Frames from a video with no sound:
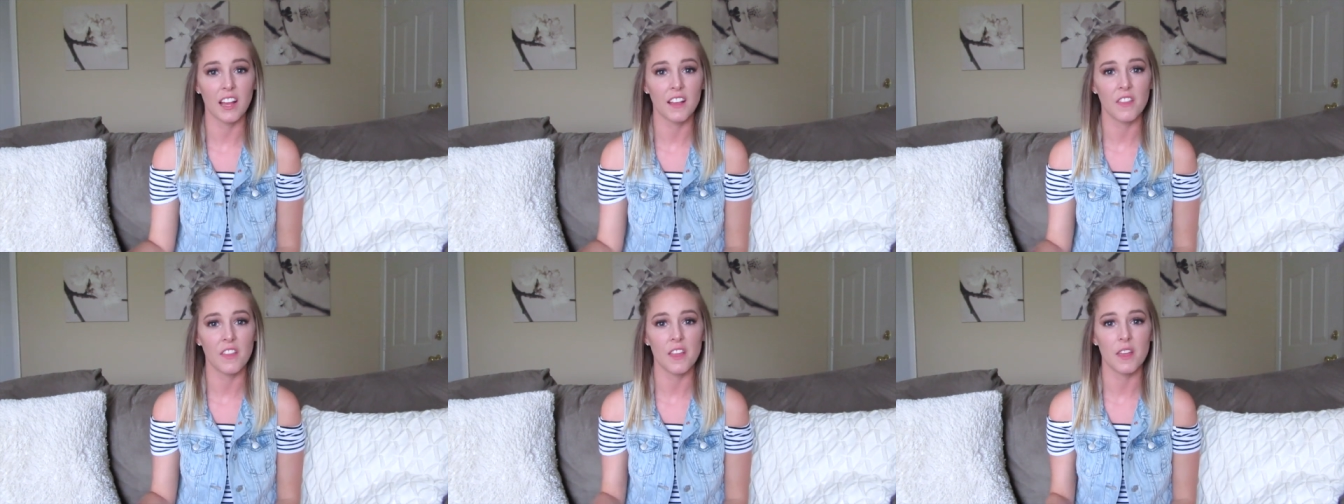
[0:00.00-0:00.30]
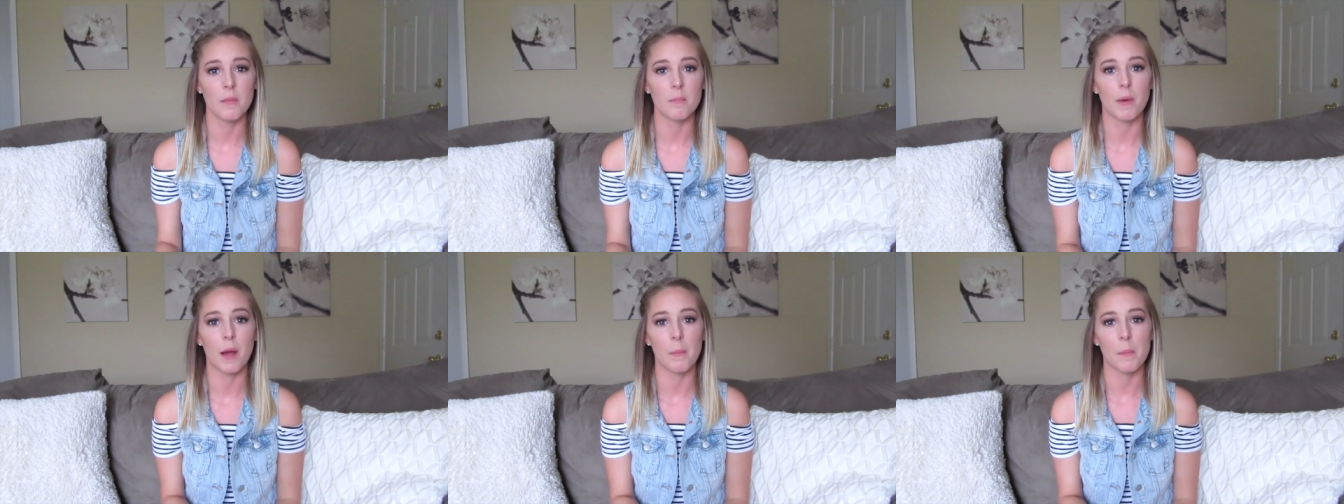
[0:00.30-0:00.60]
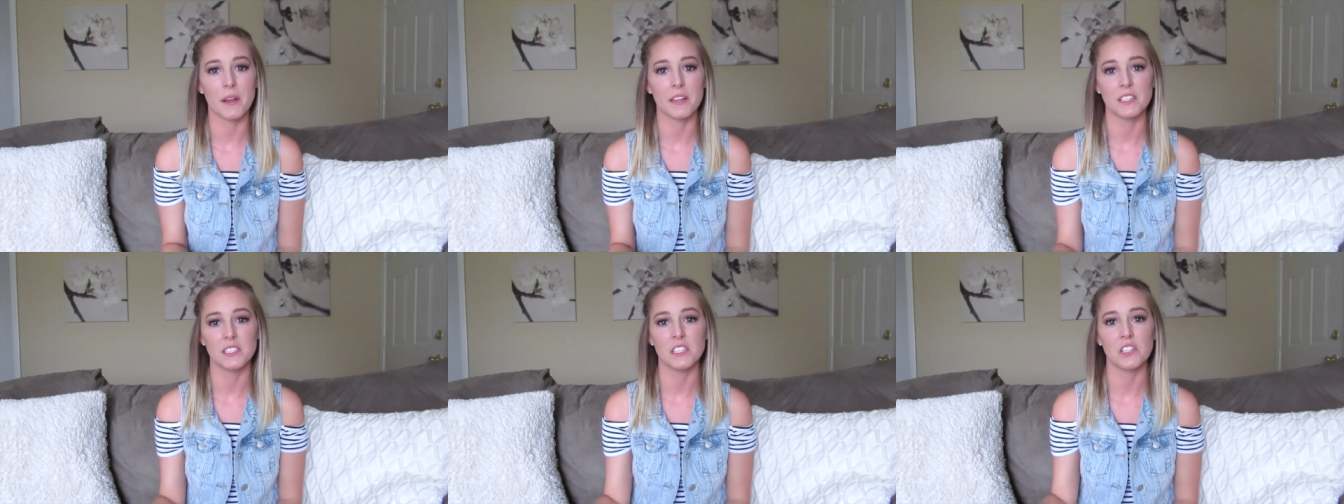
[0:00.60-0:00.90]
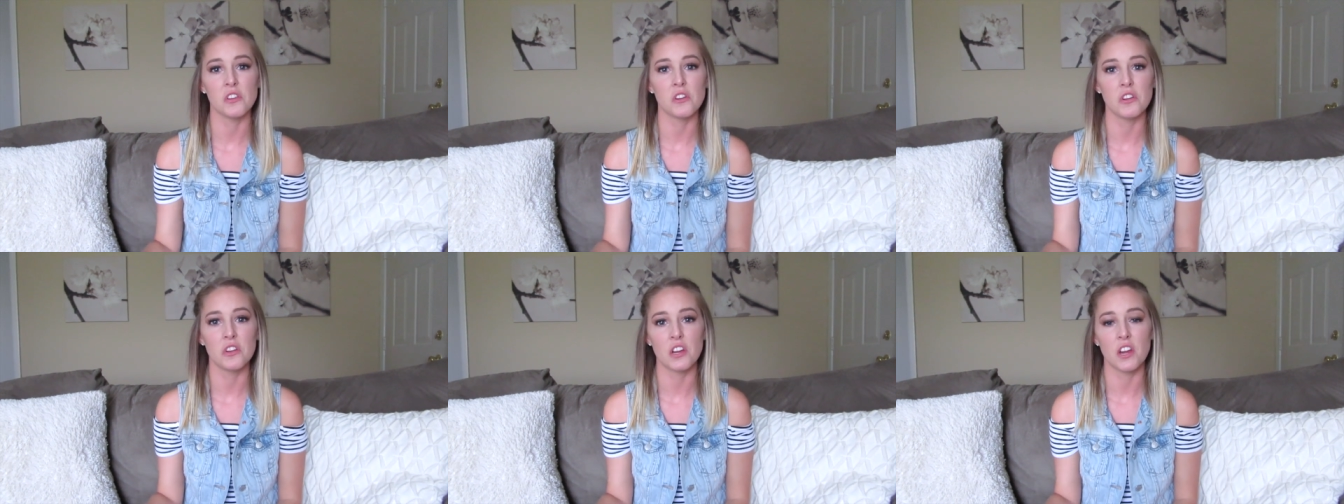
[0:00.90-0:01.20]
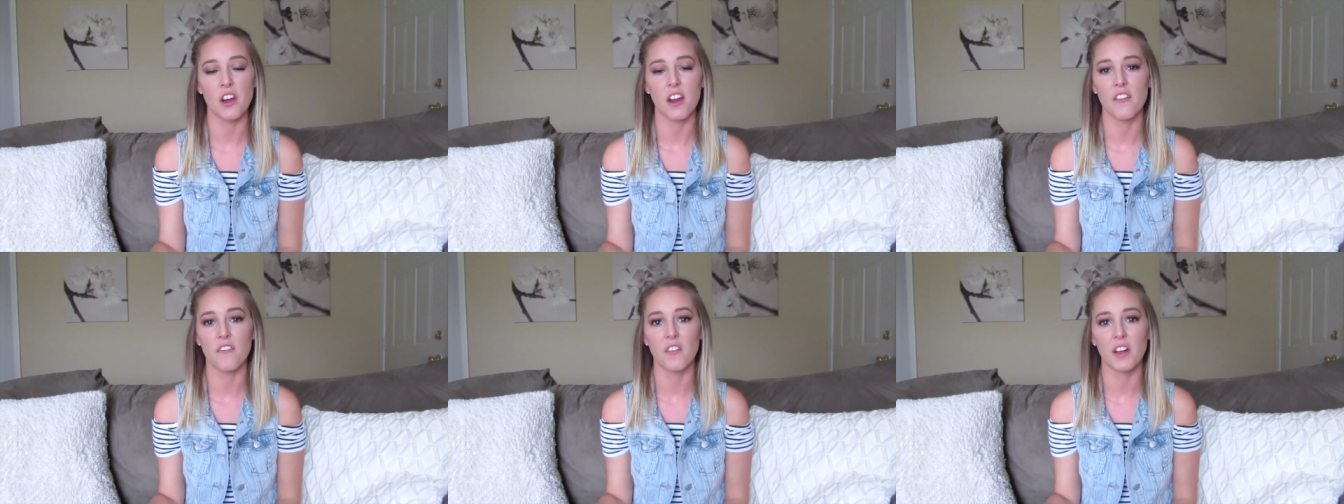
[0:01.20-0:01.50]
and then by my senior
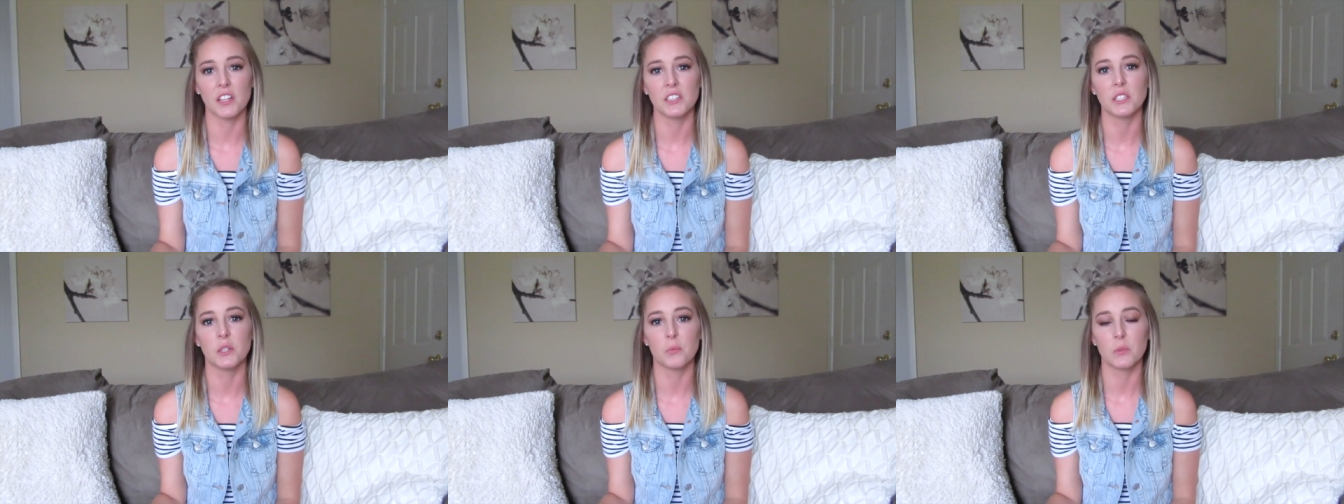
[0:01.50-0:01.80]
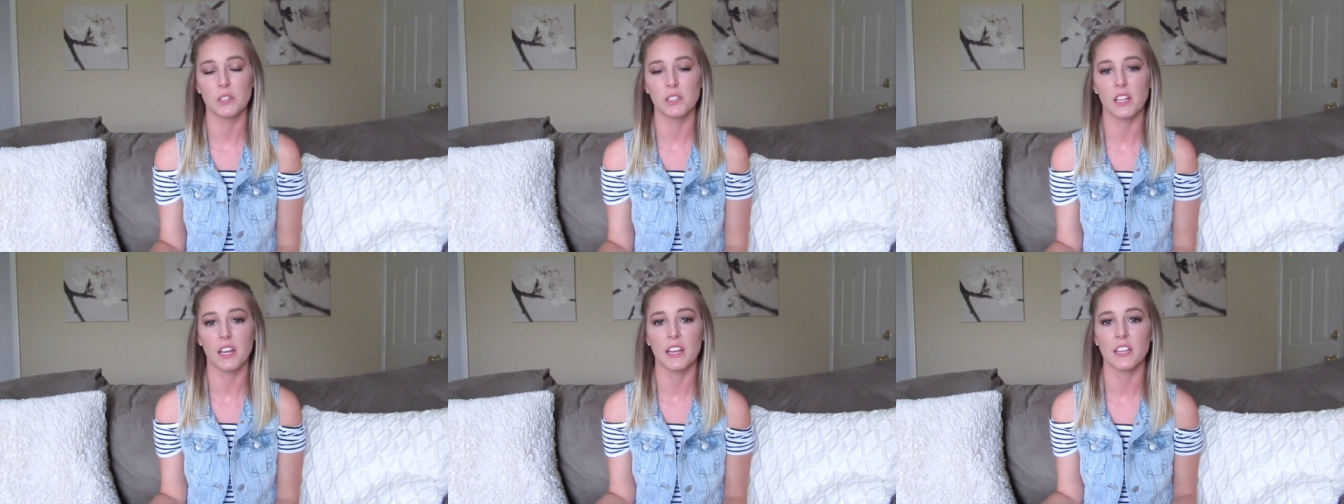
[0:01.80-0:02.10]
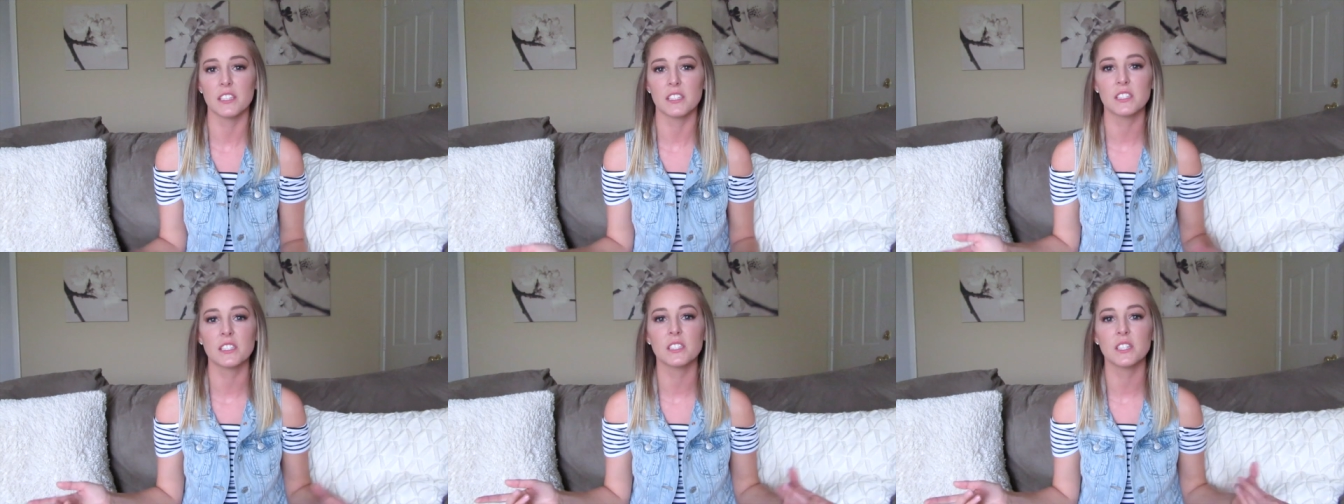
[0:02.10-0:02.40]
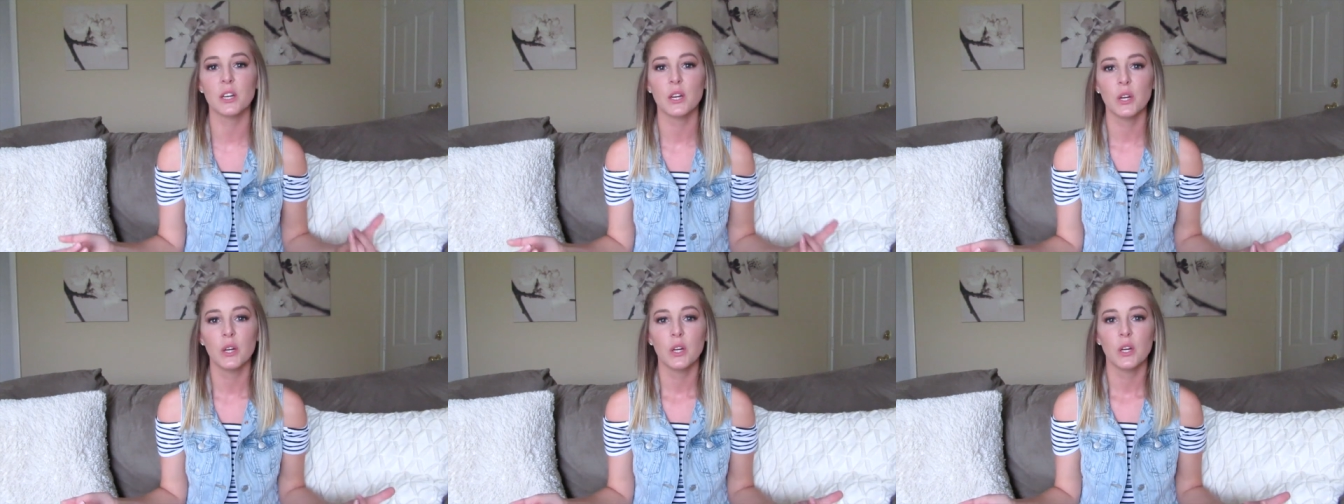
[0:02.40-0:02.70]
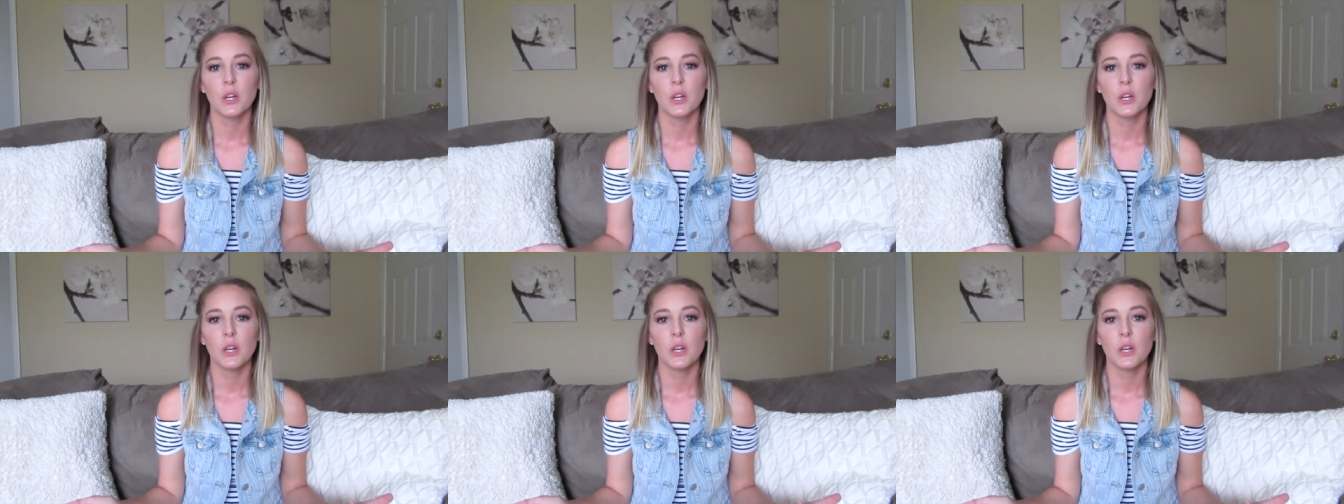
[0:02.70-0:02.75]
year I finally realized,